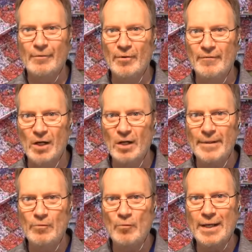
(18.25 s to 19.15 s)
we've all
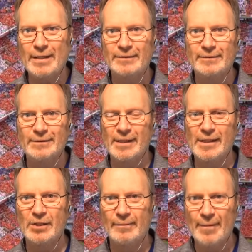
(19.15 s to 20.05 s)
been waiting to
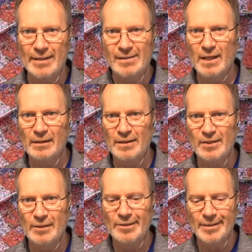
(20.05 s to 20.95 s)
hear about Zalance
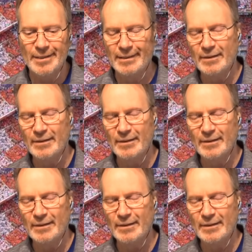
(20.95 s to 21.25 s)
Heard,